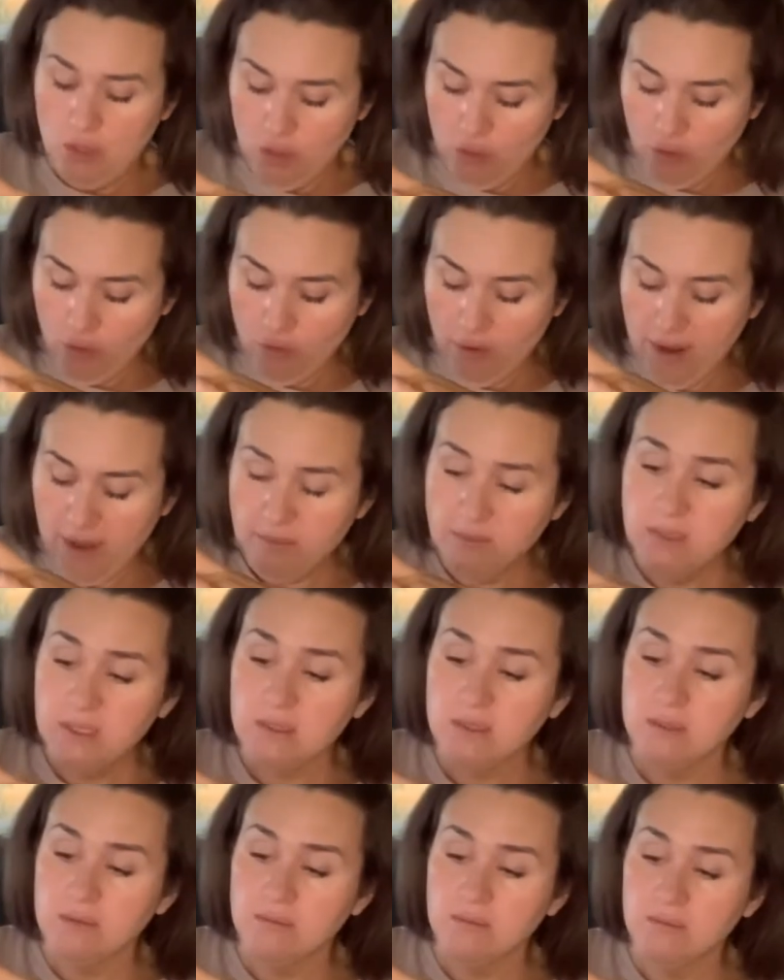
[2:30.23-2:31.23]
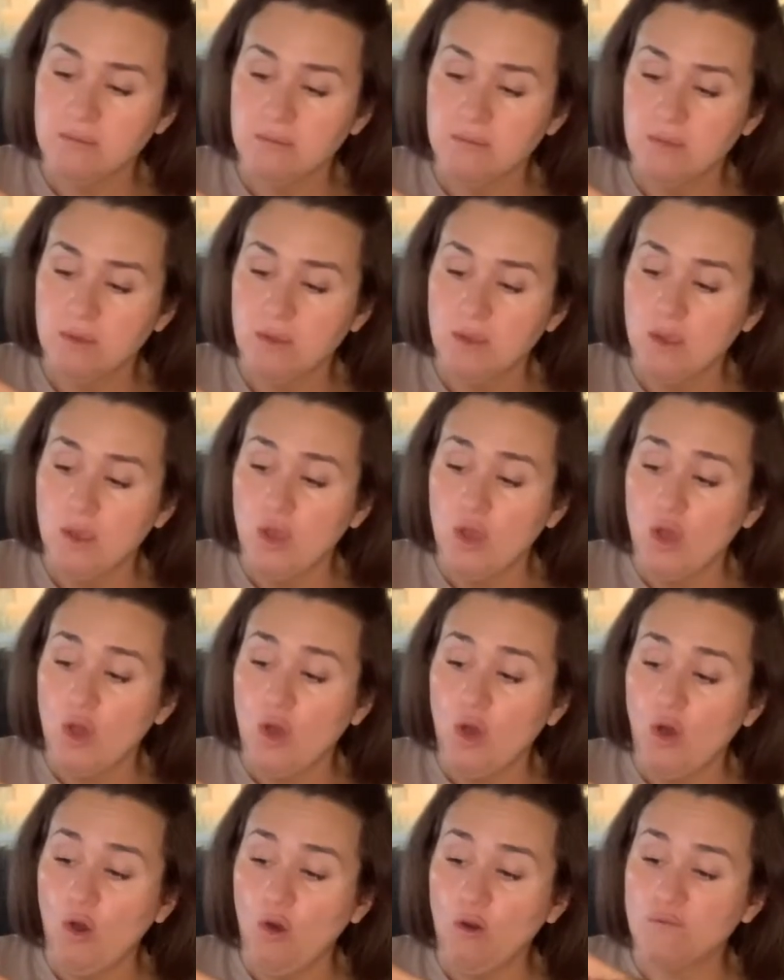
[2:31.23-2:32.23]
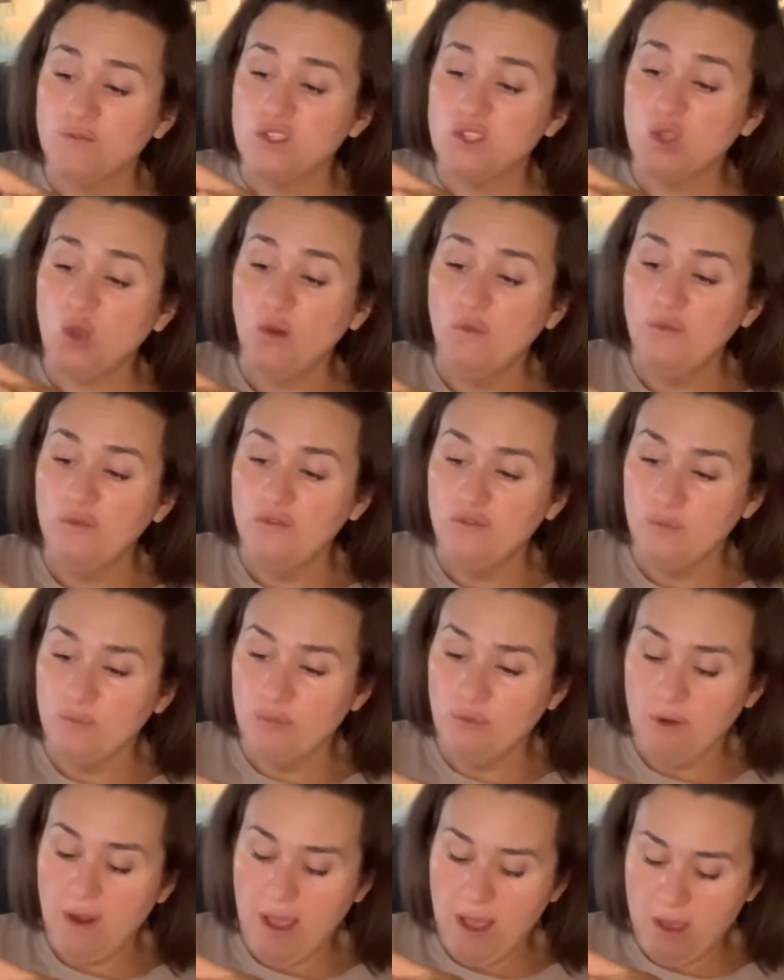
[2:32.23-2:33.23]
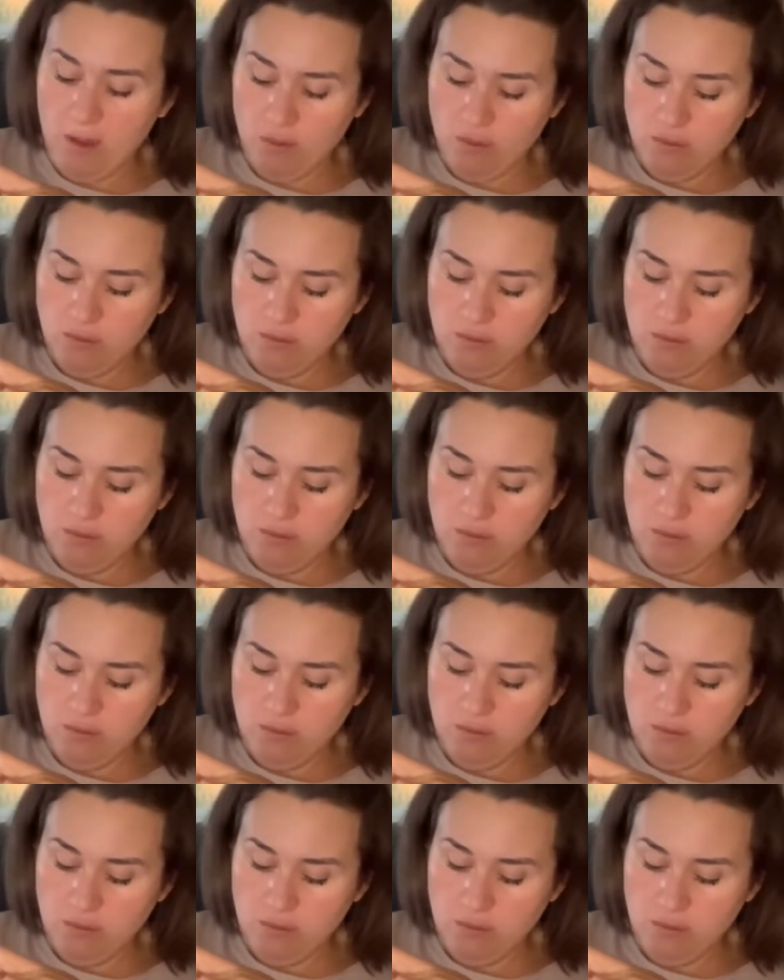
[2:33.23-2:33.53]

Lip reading: grams of soft brown